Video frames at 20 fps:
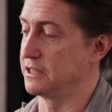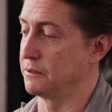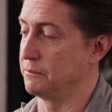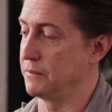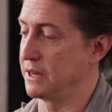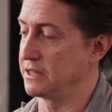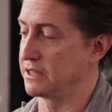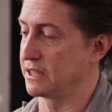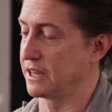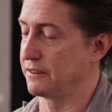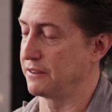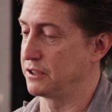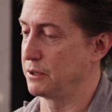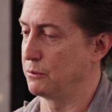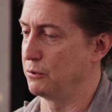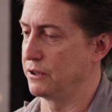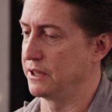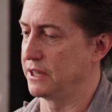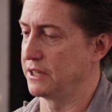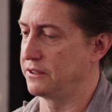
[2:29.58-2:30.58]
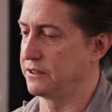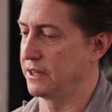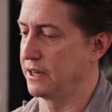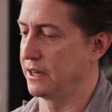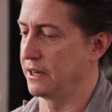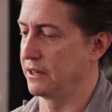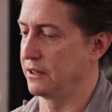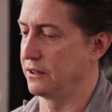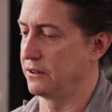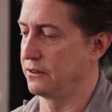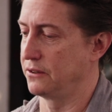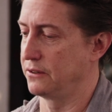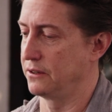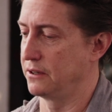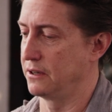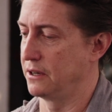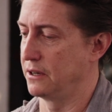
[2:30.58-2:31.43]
is amazing to have someone that's as